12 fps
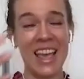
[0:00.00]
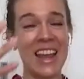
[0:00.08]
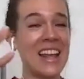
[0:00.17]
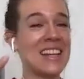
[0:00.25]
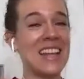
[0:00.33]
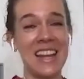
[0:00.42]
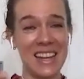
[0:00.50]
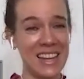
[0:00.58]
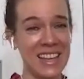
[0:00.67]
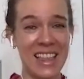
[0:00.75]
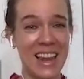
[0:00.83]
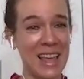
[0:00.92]
an
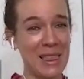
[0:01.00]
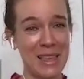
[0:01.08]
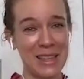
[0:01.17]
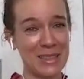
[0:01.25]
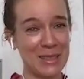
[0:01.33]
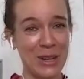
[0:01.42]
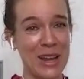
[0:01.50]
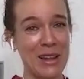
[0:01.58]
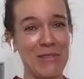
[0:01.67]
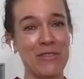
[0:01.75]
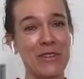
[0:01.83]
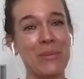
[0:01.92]
identity that I think it's
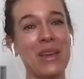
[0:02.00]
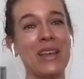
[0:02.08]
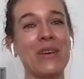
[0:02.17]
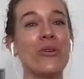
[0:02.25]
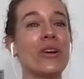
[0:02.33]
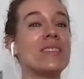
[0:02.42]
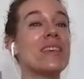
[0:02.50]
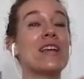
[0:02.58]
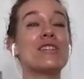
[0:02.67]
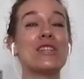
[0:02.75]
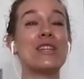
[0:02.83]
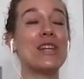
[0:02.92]
creating for me, or it's
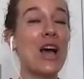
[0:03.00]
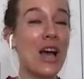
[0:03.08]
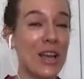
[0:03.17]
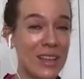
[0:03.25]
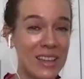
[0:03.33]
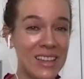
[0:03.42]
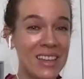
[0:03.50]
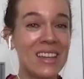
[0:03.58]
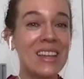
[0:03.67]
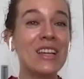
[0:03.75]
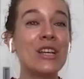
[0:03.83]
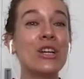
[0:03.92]
actually not
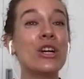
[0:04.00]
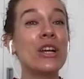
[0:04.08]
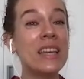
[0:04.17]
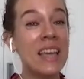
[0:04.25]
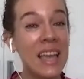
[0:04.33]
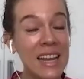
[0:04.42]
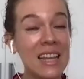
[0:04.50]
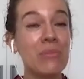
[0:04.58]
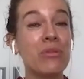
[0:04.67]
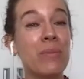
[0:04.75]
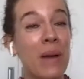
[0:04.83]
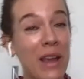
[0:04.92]
creating
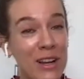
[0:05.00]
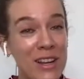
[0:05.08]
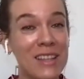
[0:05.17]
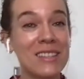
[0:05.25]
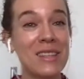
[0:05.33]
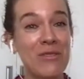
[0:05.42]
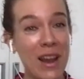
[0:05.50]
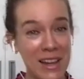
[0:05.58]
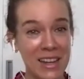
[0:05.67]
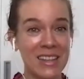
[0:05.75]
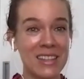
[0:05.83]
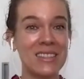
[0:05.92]
preparedness and
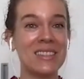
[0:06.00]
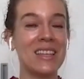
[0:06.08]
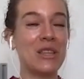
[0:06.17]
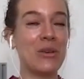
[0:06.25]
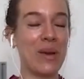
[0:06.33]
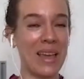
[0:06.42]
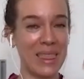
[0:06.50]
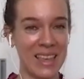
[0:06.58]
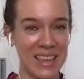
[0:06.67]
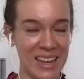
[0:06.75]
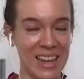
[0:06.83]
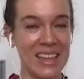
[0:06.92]
readiness in the way I
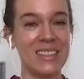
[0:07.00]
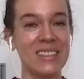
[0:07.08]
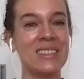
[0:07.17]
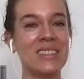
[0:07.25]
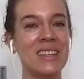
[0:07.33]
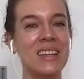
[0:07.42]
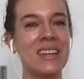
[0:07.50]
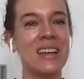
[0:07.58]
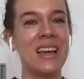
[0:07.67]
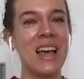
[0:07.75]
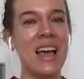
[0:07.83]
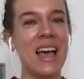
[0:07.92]
think it is.
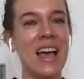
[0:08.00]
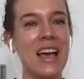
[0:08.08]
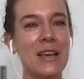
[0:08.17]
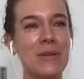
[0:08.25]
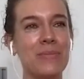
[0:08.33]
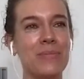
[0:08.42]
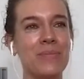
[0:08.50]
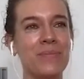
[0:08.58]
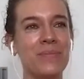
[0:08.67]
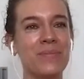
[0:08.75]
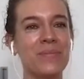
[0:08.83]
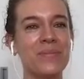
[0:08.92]
Um,
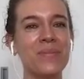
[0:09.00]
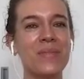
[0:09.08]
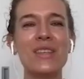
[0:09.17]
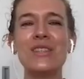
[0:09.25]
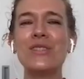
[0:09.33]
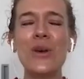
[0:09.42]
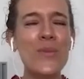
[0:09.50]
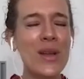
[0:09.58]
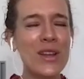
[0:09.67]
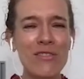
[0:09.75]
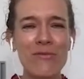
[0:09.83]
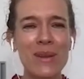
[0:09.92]
so
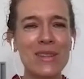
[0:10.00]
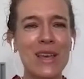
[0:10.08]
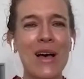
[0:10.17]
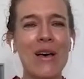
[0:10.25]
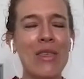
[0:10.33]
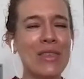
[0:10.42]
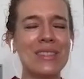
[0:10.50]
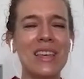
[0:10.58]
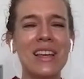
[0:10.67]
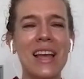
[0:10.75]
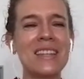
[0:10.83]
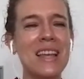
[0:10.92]
much of mental health is
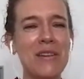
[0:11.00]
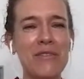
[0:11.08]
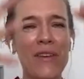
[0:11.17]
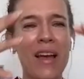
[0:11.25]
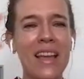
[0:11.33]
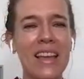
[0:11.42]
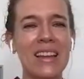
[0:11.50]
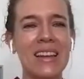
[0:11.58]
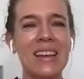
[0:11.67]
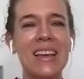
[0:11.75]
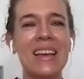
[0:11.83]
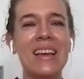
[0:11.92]
like
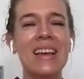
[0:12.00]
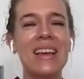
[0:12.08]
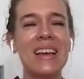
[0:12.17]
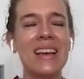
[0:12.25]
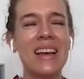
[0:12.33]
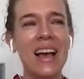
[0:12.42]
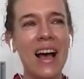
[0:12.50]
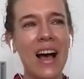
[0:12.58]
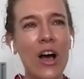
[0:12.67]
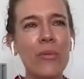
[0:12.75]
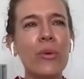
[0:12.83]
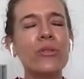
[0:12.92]
identifying
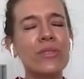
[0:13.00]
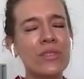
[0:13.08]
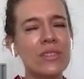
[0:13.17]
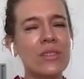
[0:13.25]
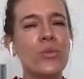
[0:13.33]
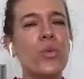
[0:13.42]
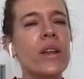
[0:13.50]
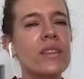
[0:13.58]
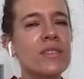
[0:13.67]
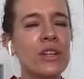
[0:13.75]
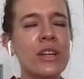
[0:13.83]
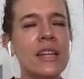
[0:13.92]
almost what is
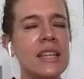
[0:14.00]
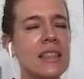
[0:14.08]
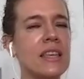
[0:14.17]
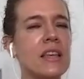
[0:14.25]
creating